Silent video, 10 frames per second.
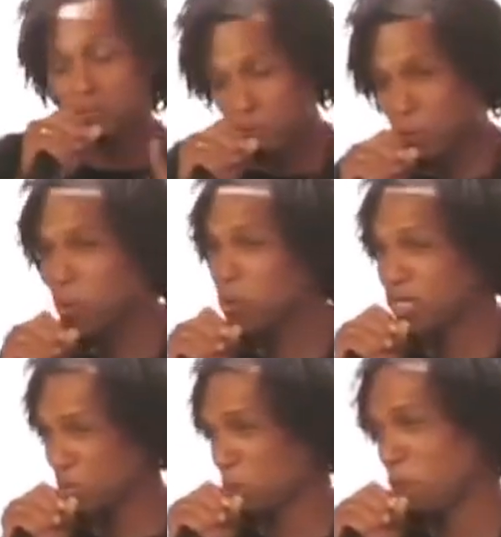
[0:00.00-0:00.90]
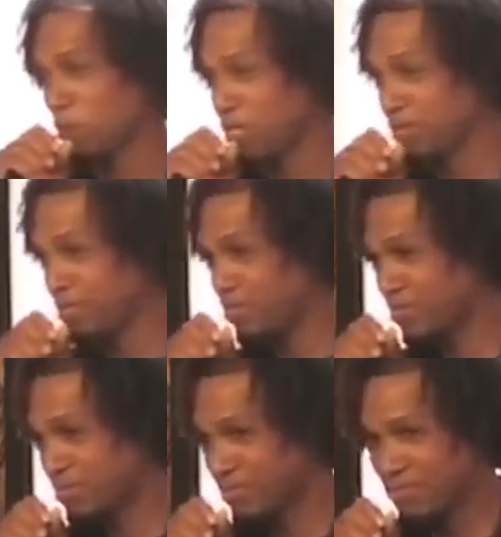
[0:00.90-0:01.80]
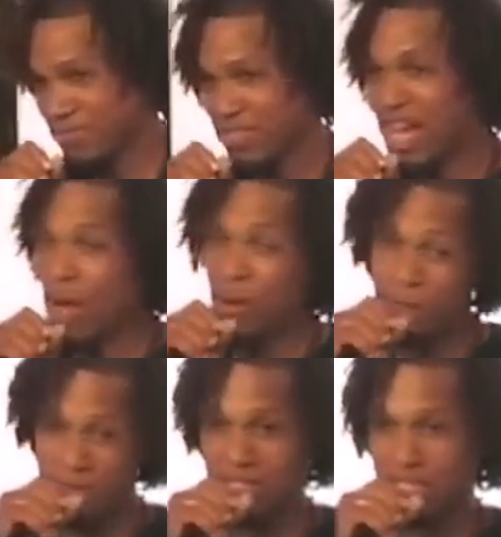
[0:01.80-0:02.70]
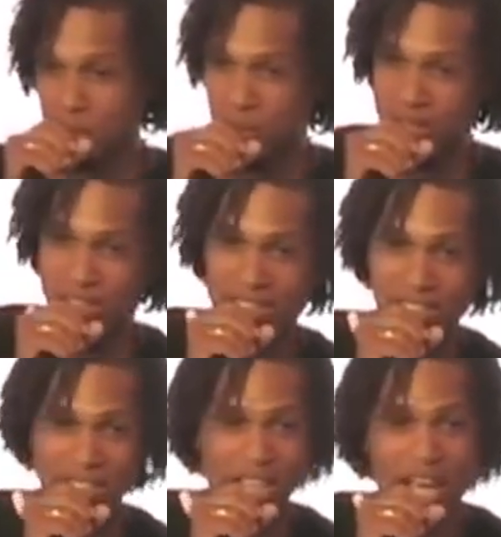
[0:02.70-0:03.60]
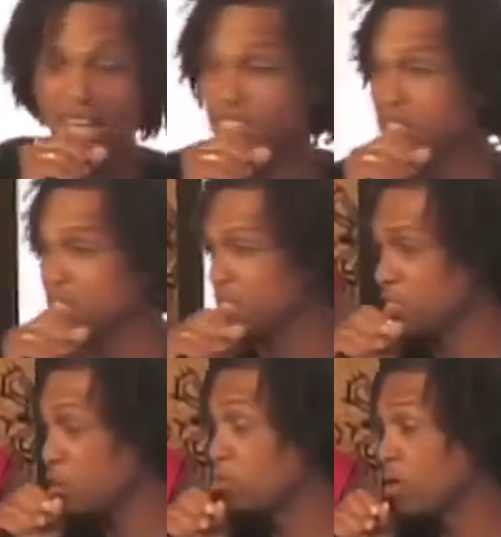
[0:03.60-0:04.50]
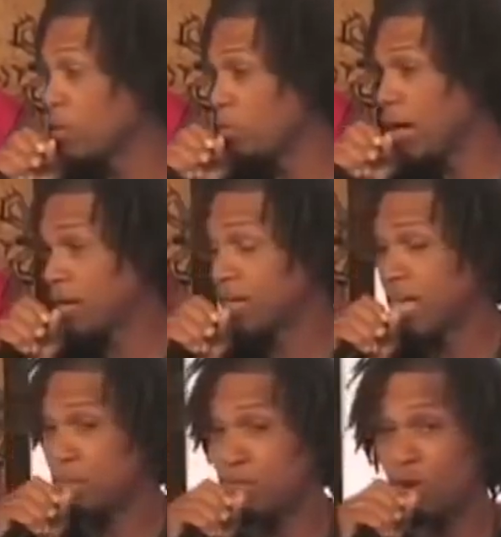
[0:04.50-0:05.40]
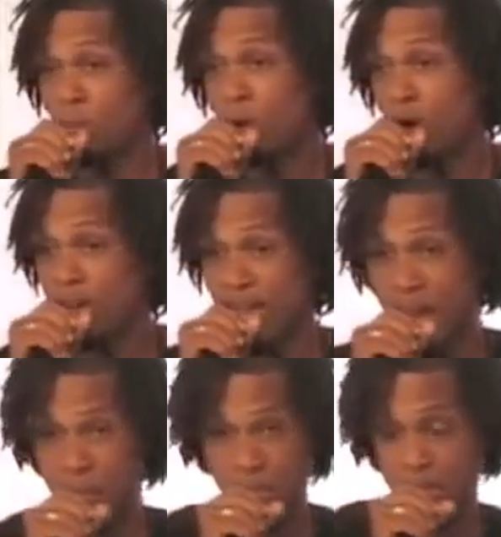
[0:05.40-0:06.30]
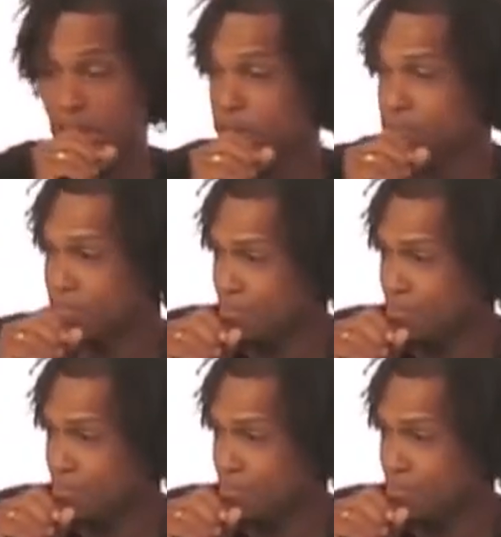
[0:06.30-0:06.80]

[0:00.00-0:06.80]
real quick story how I met this brother. I studied under a brother by the name of Kamar Gabriel.